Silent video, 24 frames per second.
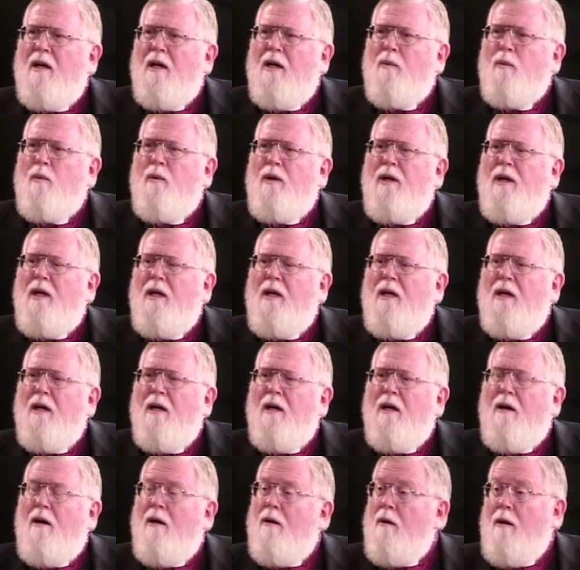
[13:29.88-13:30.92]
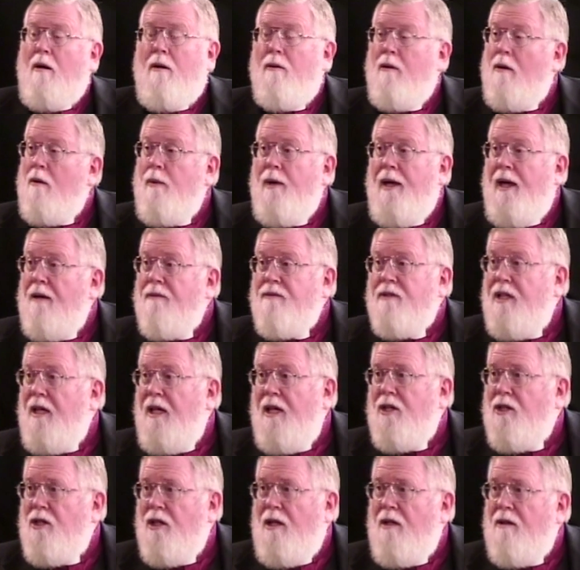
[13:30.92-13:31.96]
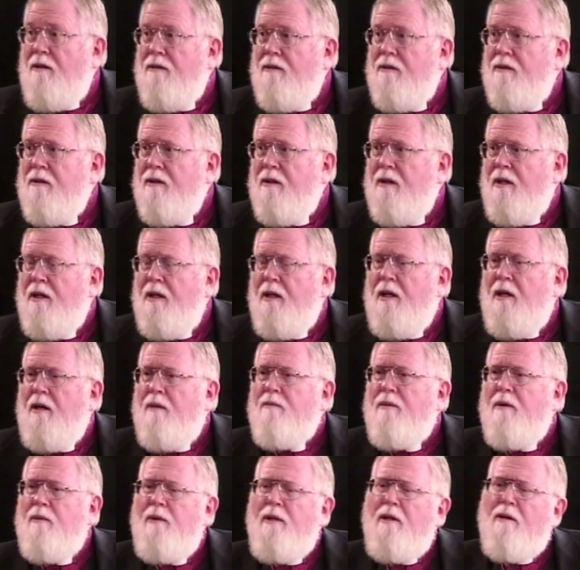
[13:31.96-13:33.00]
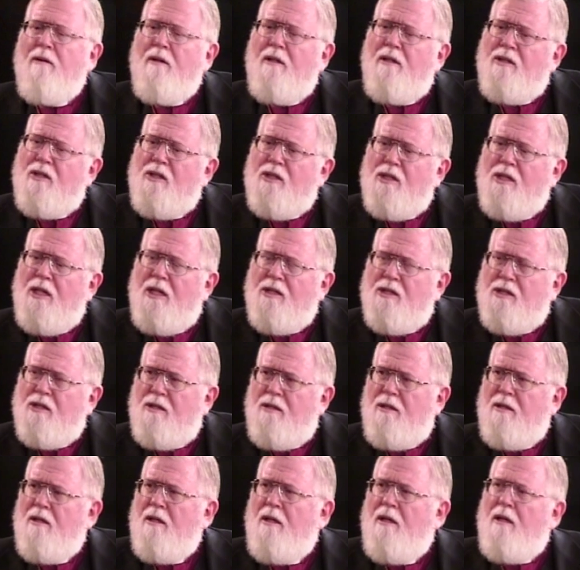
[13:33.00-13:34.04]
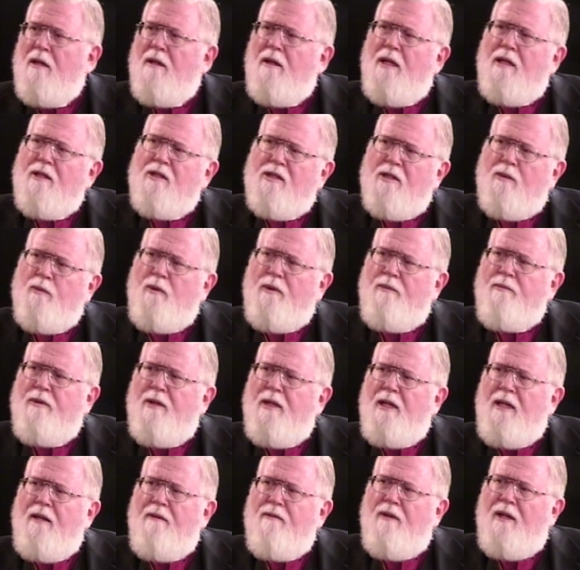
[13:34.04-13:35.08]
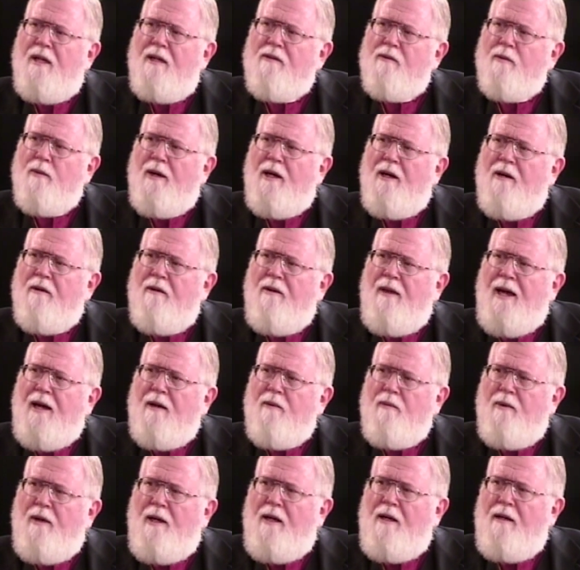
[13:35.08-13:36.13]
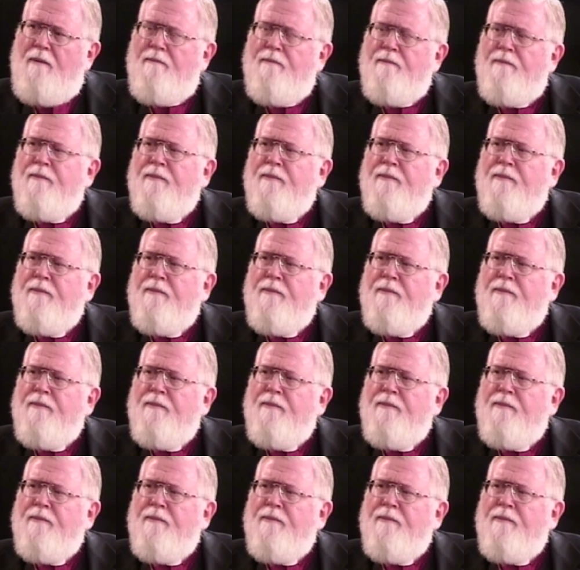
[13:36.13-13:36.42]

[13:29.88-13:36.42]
Although we have teachings, but we don't insist that someone believe this way or that way.